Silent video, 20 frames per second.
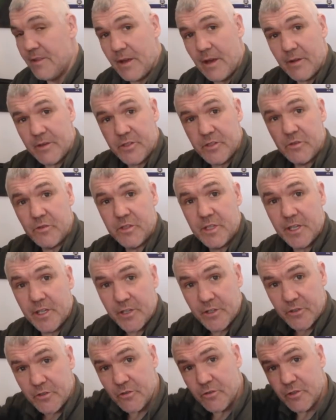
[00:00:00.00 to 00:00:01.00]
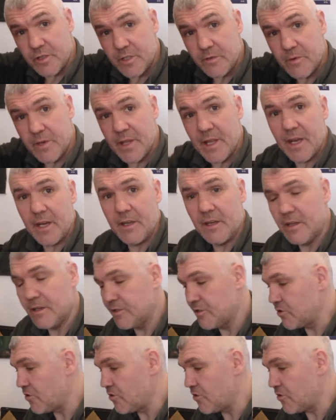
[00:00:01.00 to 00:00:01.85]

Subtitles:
That was used in conjunction with that